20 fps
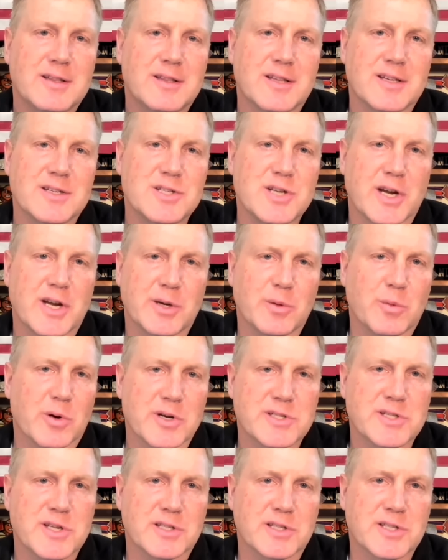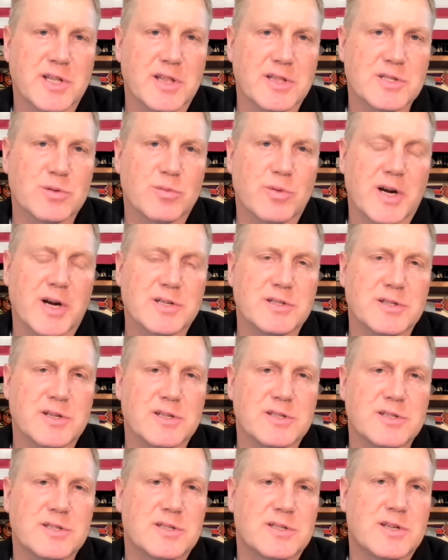January 6th
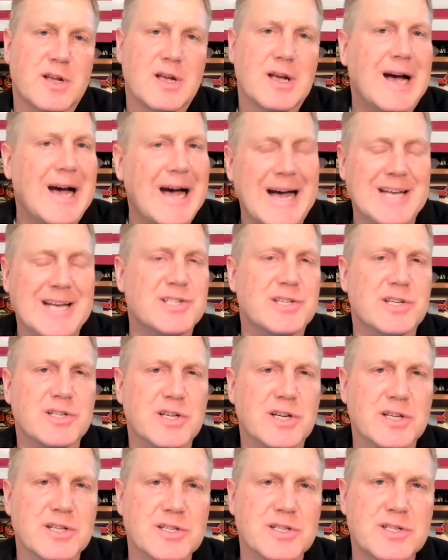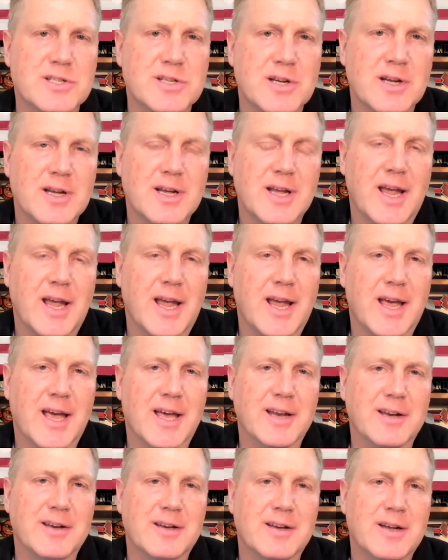insurrectionists hostages and